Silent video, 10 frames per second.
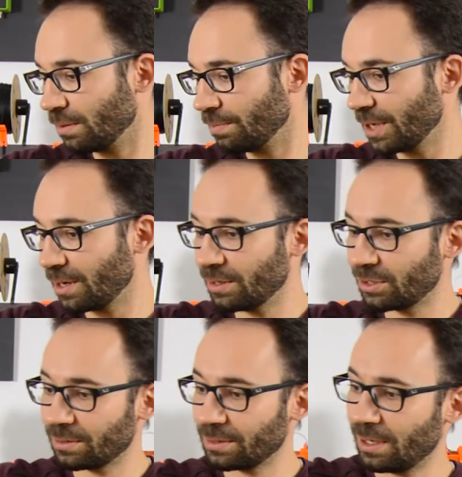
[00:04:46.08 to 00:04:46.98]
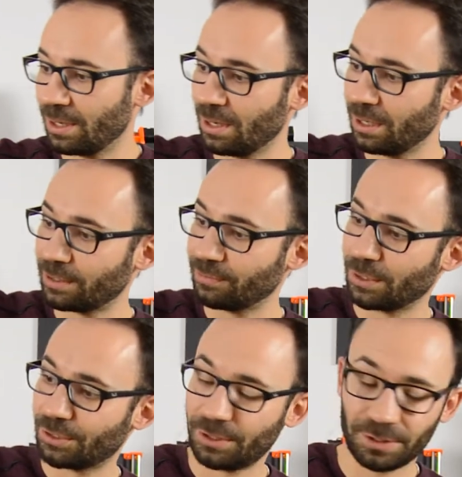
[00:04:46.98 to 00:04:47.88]
because a lot of
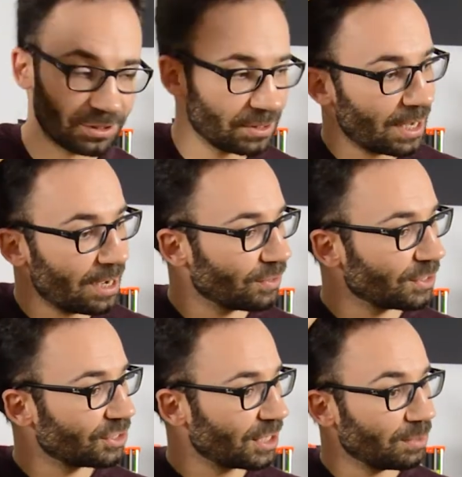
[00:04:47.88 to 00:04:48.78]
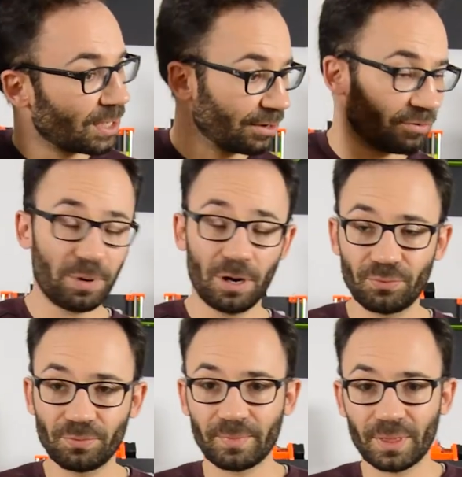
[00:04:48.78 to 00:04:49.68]
dosers have the same kind of
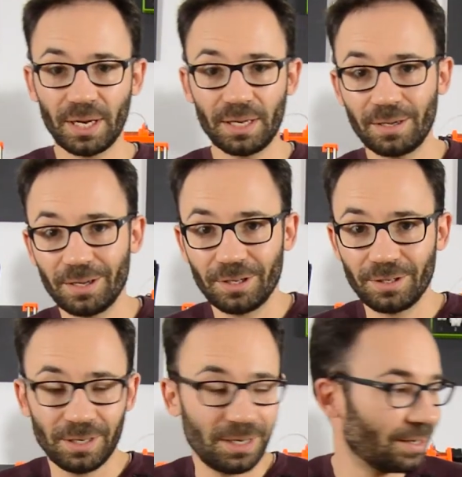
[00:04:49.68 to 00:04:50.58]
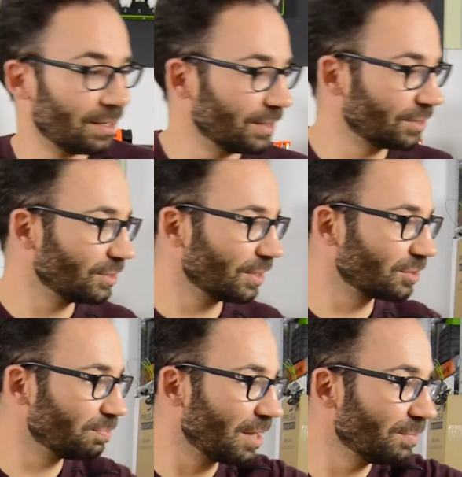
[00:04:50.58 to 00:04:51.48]
pump, and it's
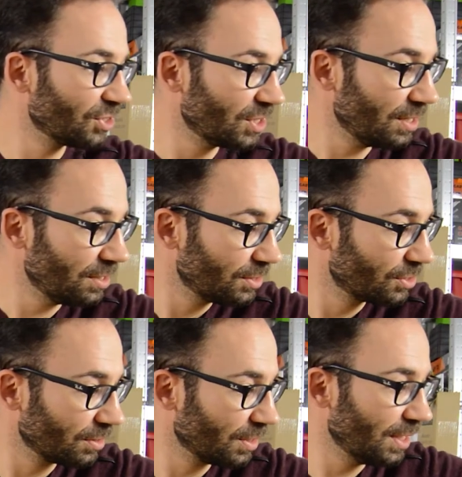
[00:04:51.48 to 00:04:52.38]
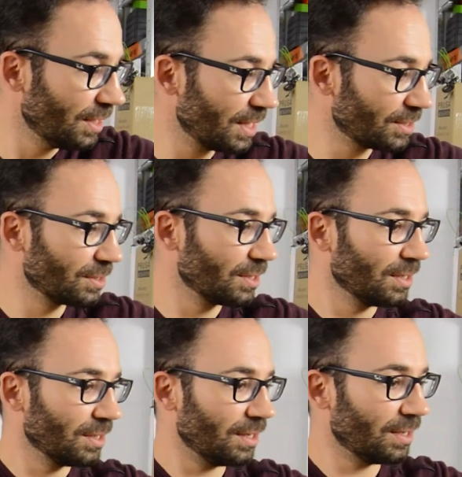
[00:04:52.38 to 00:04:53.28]
not by mistake, it's only that
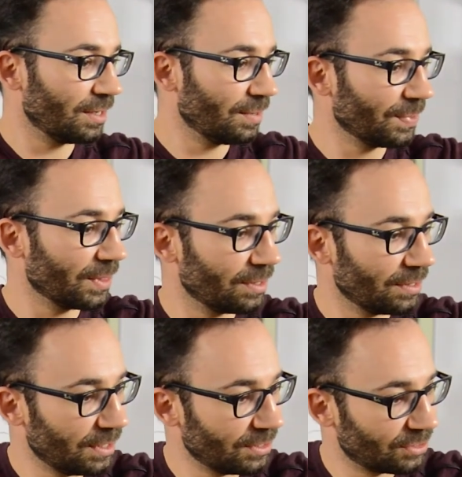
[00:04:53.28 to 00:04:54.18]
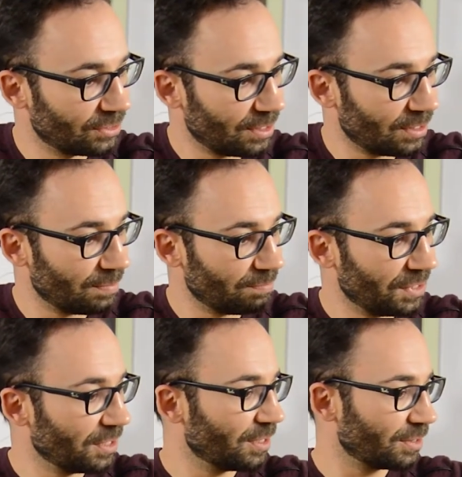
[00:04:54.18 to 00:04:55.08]
it's the
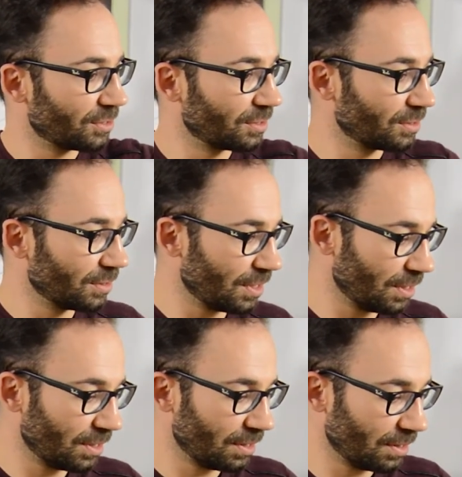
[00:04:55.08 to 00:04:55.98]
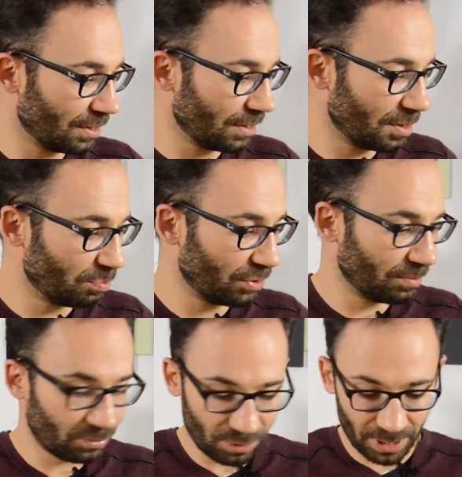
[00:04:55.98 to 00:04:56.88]
biggest
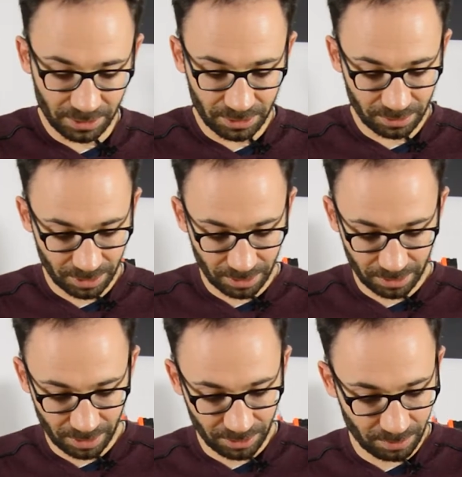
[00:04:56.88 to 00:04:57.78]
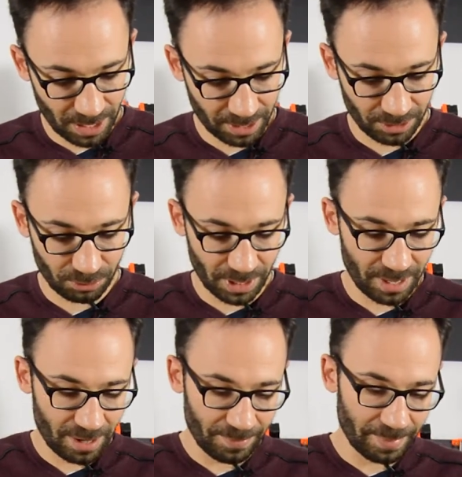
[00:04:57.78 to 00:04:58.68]
pump brand on the market right
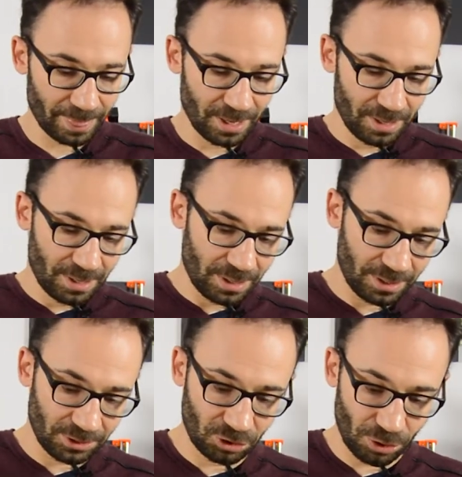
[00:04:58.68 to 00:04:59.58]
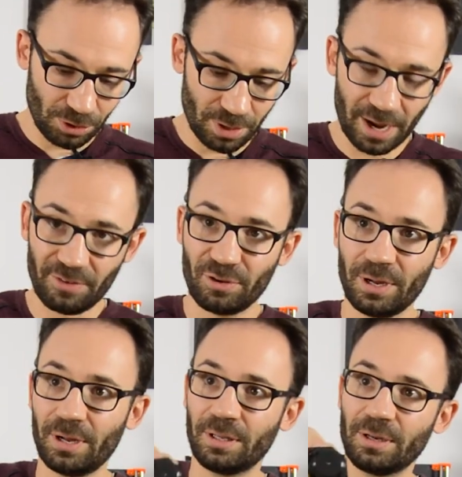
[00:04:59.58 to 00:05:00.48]
now. So you have
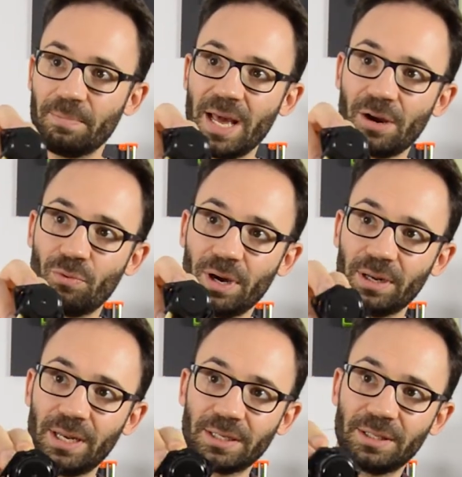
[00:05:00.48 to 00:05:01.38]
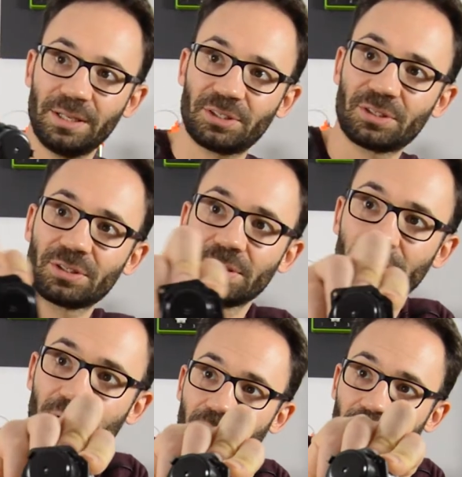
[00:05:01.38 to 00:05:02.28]
the black one like this,
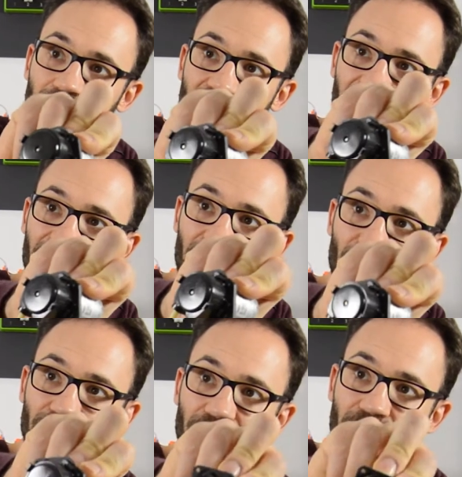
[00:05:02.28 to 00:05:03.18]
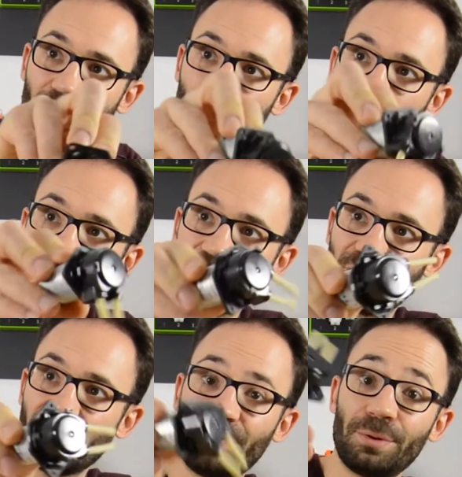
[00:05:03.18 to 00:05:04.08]
the black version, which is
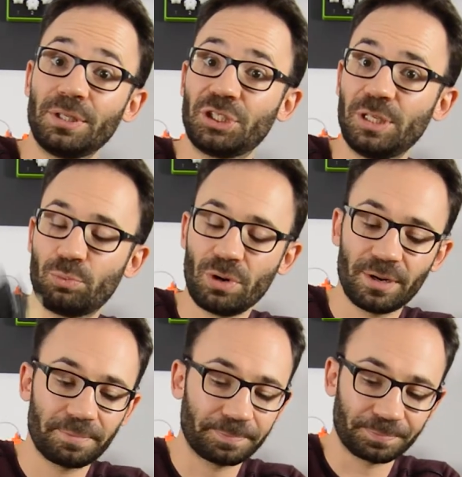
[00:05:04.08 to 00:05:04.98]
the very cheap one.